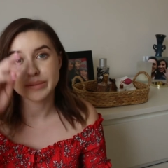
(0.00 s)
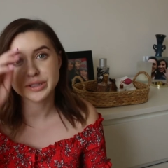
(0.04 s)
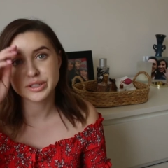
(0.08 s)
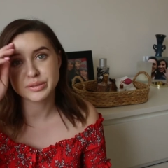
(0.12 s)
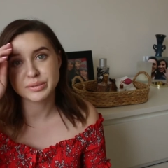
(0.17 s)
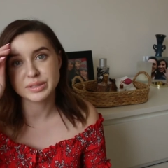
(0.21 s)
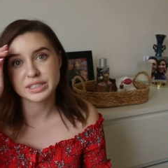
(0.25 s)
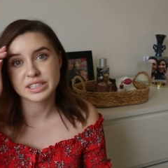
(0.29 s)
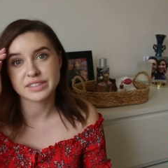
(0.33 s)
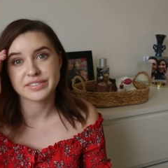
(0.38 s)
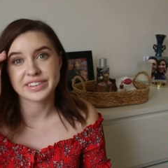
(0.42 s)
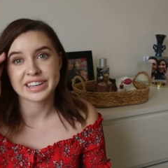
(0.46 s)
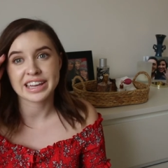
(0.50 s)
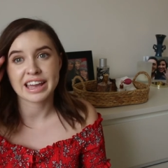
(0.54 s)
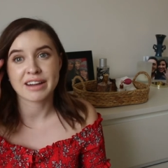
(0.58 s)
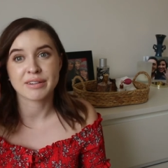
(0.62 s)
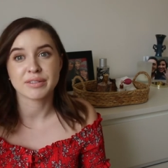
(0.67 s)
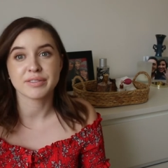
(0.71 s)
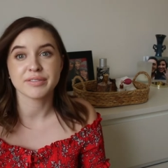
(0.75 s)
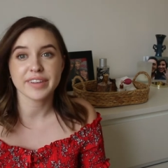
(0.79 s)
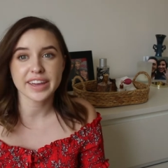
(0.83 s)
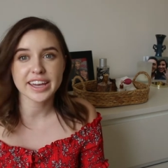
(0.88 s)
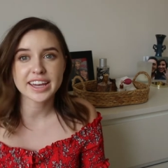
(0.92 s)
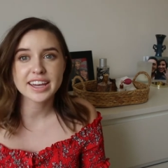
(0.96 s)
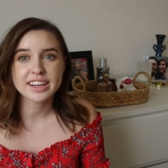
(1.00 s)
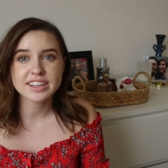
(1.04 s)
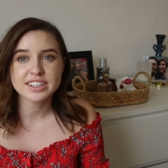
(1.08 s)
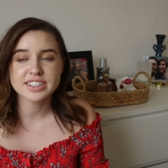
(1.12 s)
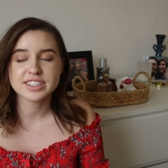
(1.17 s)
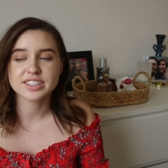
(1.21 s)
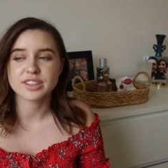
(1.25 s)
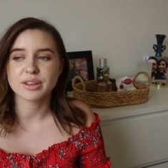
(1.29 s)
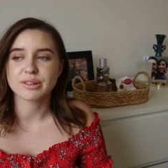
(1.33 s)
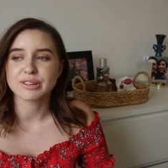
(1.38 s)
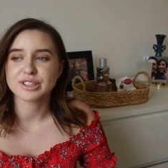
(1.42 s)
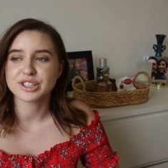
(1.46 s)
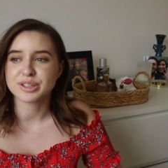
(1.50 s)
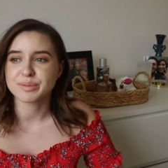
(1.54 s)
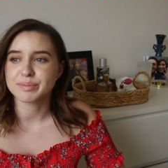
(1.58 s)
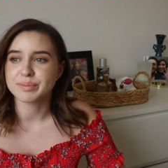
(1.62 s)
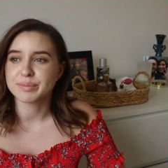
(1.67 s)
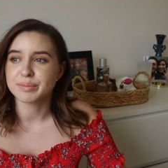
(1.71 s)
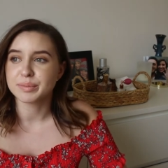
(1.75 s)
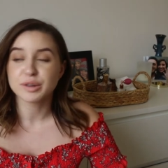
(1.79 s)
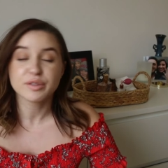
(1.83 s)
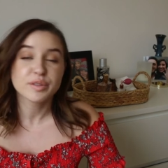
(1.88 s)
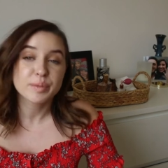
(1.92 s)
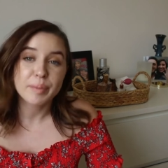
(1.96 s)
She was living out in Vegas, so she
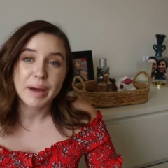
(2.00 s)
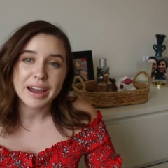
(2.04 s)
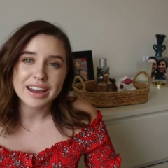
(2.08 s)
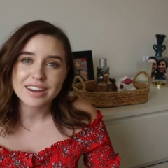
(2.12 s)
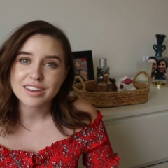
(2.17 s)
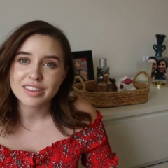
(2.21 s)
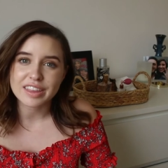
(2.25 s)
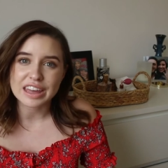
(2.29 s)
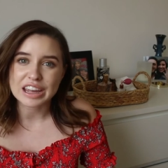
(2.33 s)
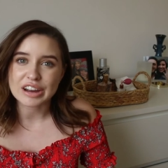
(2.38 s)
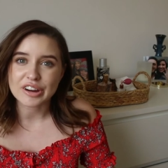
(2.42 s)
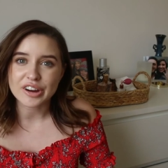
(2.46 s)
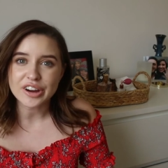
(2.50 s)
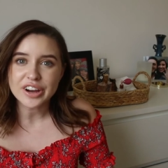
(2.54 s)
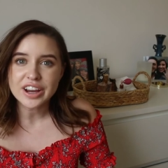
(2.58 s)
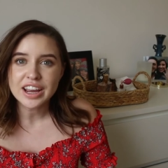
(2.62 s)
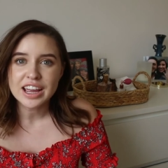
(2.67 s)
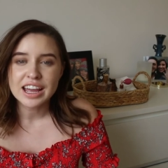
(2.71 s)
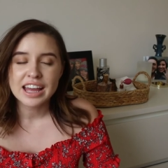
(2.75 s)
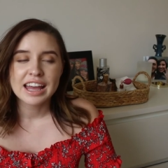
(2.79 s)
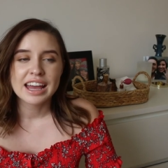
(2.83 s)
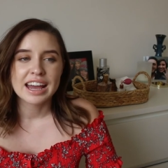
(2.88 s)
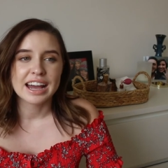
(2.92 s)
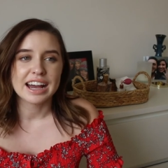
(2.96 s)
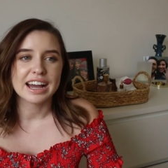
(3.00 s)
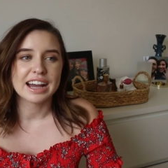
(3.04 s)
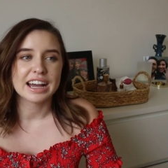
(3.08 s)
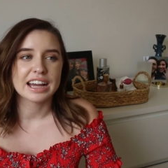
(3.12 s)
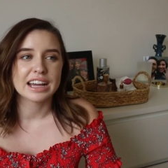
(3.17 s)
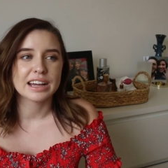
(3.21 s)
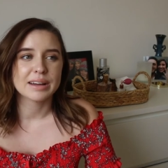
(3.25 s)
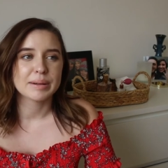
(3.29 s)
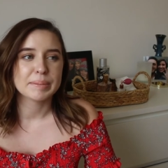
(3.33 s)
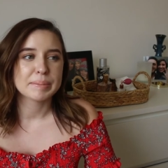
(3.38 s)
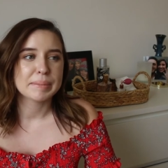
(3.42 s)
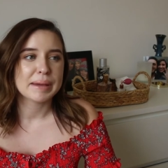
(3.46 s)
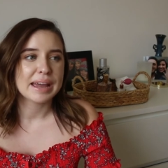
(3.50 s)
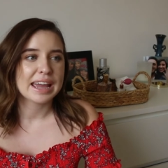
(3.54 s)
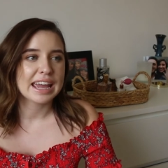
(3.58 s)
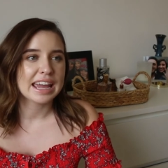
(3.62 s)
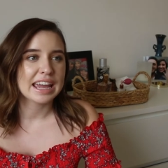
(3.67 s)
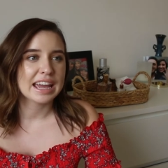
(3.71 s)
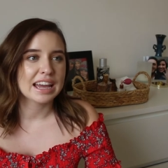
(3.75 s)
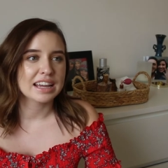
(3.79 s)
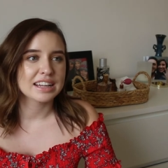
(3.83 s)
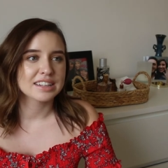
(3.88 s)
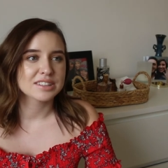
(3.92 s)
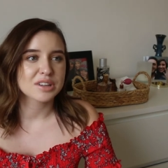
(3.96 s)
moved back there.
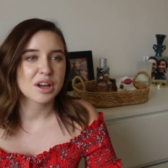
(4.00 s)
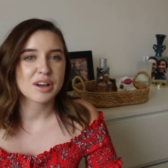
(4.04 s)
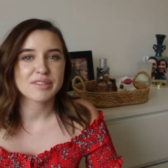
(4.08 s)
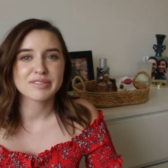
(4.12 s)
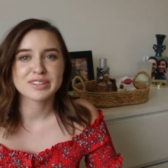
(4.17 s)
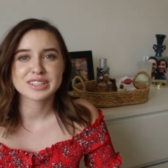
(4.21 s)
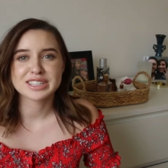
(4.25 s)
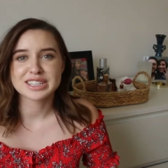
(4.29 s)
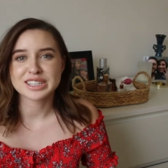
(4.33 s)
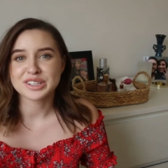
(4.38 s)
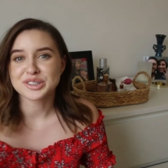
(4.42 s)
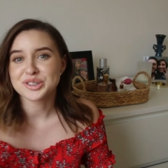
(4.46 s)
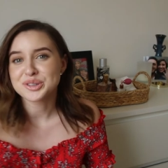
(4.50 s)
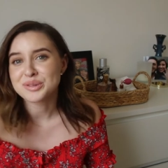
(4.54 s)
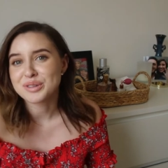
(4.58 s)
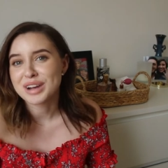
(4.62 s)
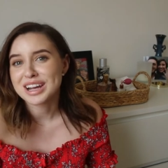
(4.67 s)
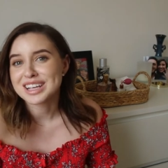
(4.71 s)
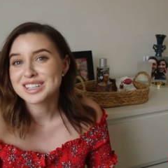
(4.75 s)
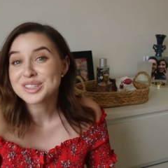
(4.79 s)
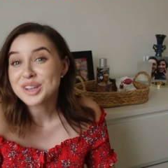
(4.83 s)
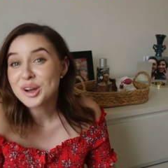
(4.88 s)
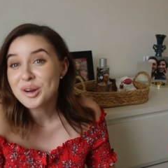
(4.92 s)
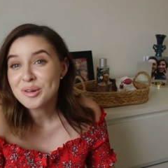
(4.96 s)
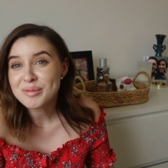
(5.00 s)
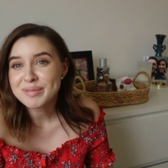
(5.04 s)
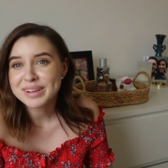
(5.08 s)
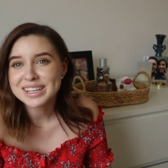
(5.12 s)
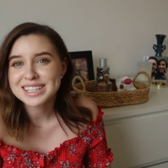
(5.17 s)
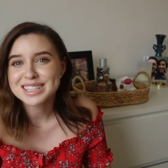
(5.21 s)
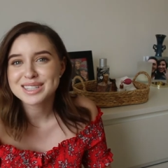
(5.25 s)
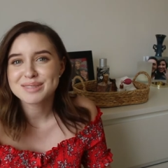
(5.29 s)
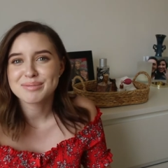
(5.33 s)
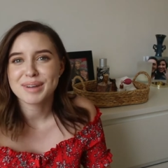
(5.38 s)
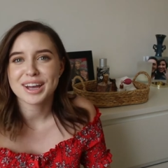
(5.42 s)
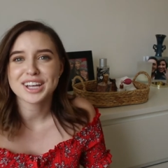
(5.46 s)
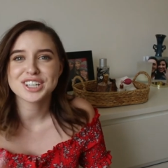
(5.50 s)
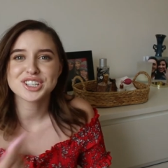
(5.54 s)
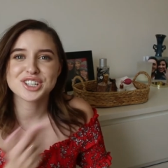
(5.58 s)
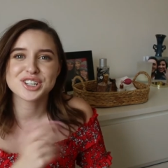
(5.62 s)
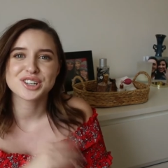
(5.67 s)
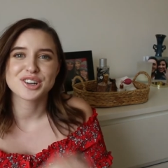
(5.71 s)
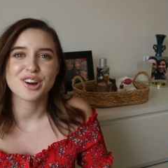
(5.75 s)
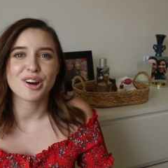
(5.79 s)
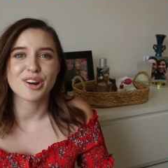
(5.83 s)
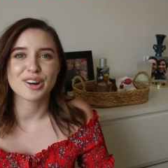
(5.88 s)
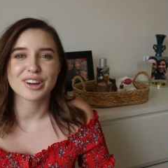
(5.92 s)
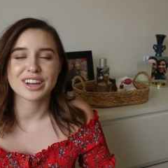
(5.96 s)
And obviously, as you guys know, me and
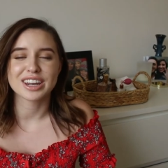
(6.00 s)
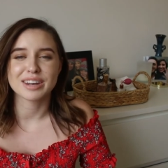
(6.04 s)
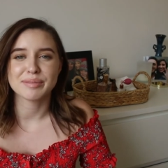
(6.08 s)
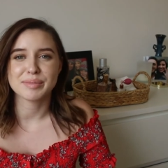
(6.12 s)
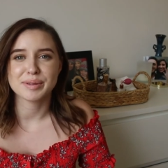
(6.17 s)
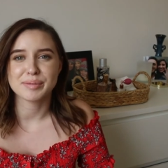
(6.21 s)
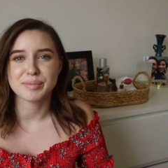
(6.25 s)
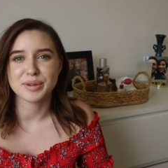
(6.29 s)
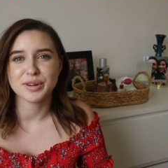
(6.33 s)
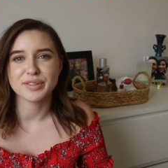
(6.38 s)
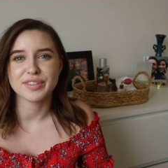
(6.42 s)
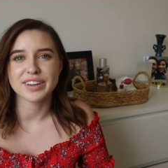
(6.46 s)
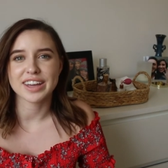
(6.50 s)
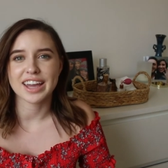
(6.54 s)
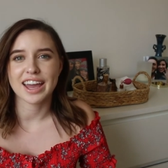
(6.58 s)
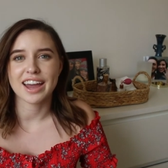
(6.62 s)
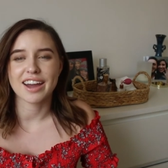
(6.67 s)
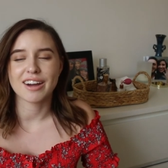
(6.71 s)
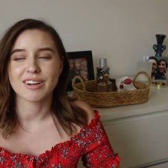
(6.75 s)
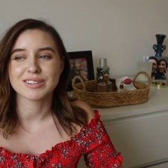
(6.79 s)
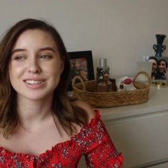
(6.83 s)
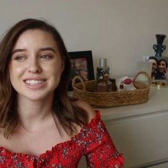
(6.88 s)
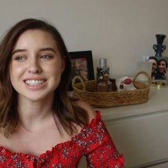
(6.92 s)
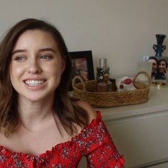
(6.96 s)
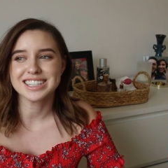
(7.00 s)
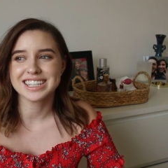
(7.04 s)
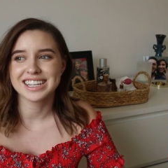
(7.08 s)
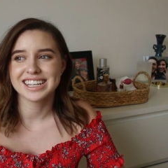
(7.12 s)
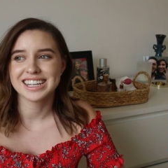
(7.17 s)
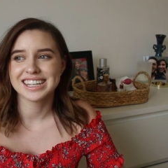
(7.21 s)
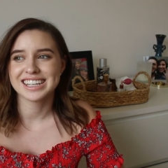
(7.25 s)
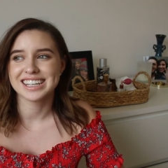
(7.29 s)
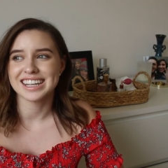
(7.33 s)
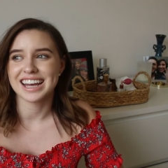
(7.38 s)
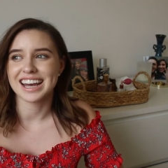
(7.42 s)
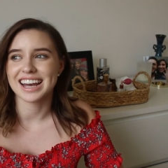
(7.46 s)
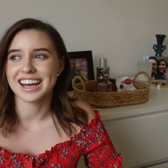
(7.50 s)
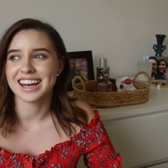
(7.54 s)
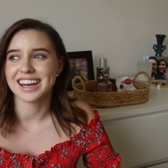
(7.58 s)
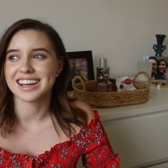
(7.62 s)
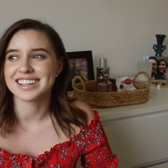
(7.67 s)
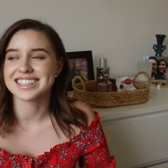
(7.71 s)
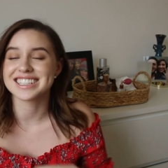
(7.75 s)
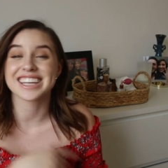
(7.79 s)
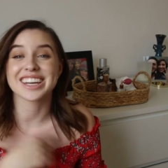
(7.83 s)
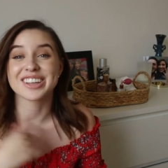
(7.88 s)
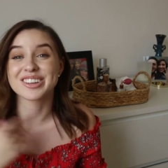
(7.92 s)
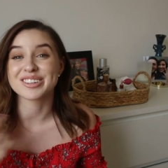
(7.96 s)
Sebastian are gonna be moving out
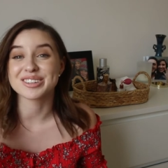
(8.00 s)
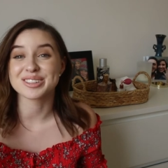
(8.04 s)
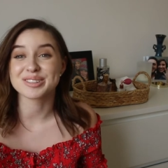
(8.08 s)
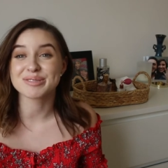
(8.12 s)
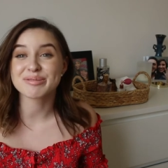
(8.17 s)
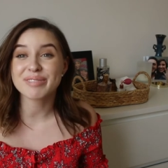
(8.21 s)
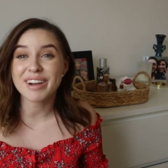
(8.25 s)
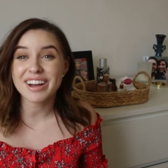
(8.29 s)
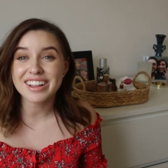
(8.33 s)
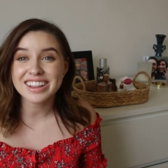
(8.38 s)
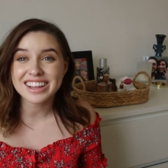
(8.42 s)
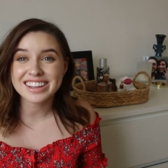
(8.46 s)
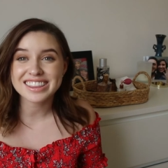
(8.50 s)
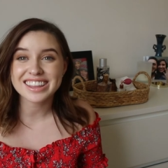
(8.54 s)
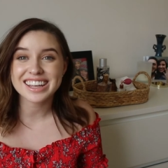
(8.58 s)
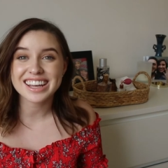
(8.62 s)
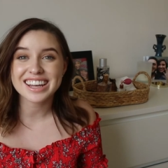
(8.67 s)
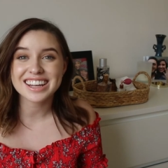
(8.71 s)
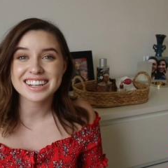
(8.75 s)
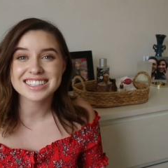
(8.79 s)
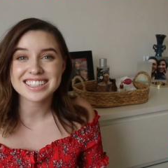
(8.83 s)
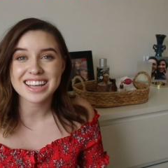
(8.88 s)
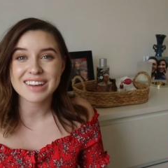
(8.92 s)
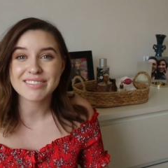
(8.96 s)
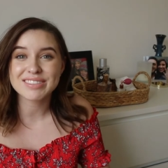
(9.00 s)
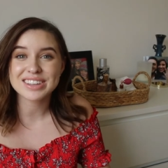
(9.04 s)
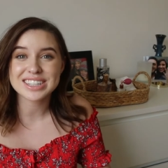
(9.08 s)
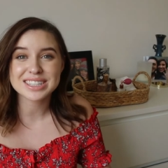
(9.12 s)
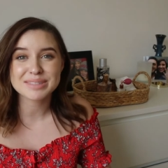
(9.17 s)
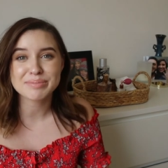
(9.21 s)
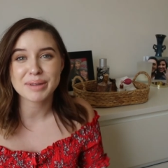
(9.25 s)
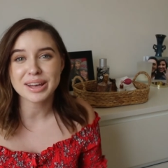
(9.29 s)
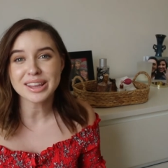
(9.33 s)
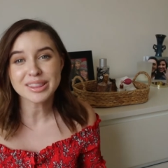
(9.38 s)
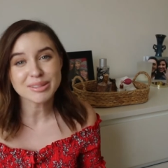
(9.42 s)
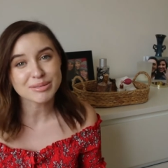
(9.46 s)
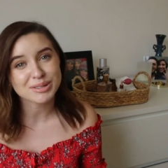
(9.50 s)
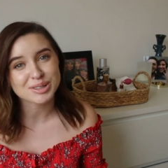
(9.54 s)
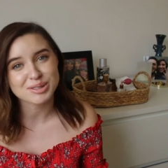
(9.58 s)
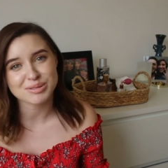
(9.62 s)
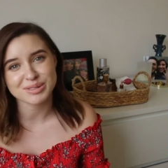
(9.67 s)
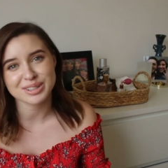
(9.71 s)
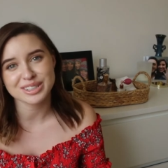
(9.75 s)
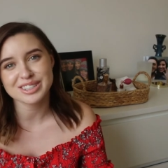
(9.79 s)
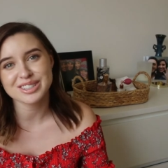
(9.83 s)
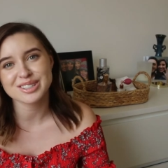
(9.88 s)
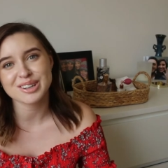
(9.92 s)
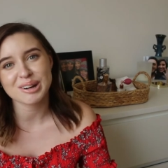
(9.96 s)
together as well at the end of this month, which
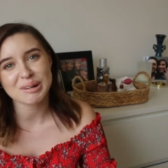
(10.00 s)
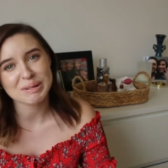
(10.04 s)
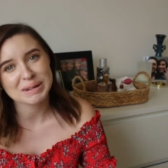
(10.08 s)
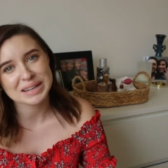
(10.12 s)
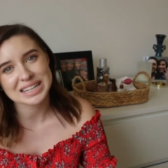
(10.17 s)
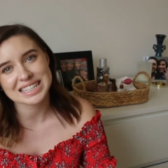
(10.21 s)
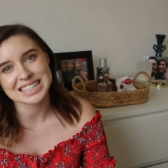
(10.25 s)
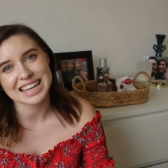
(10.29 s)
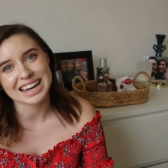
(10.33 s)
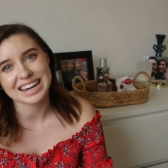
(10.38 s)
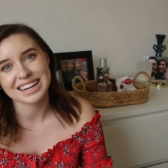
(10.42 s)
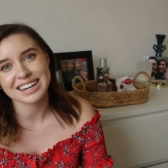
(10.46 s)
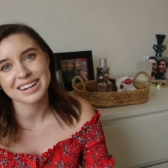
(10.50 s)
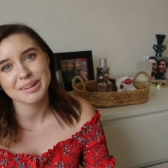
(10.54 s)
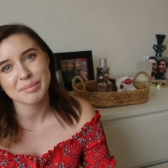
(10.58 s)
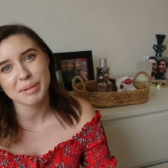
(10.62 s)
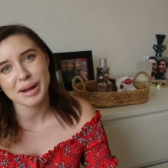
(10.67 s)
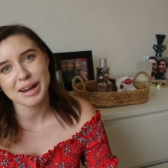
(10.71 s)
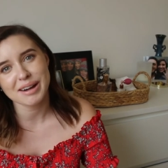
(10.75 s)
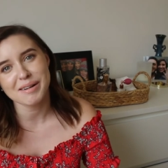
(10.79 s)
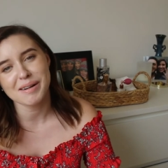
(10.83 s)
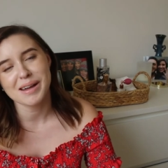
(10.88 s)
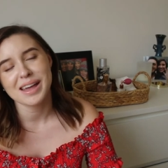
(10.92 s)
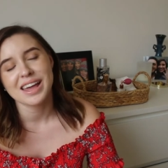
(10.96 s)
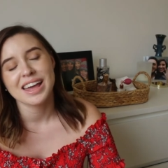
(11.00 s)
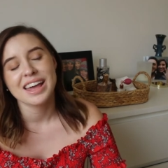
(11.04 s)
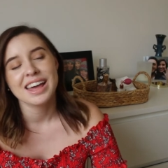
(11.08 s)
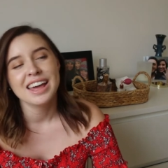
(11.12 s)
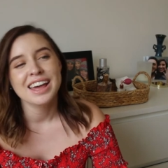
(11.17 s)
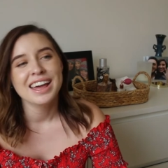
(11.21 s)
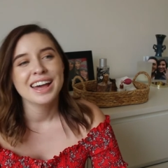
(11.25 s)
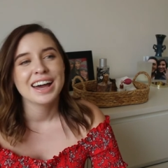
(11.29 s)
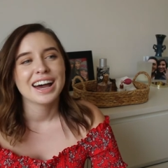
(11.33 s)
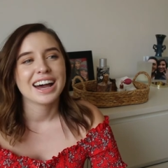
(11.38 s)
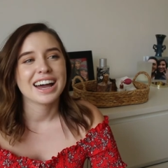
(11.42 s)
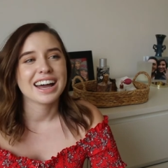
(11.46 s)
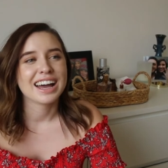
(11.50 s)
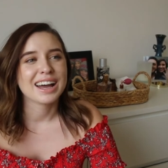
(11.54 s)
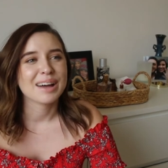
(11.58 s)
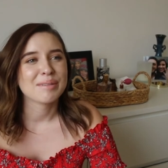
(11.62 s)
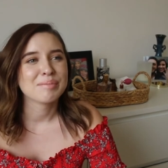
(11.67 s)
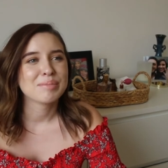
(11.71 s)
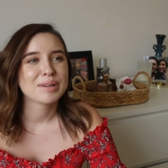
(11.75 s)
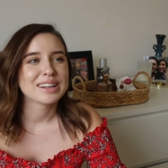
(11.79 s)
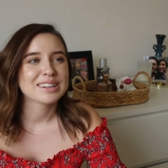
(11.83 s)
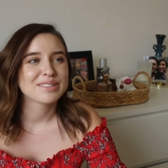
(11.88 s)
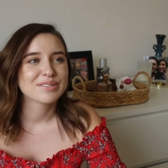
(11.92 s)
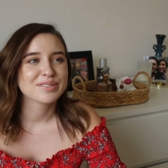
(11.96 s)
we're so excited about.
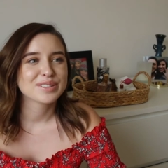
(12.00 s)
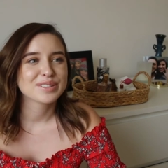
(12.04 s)
But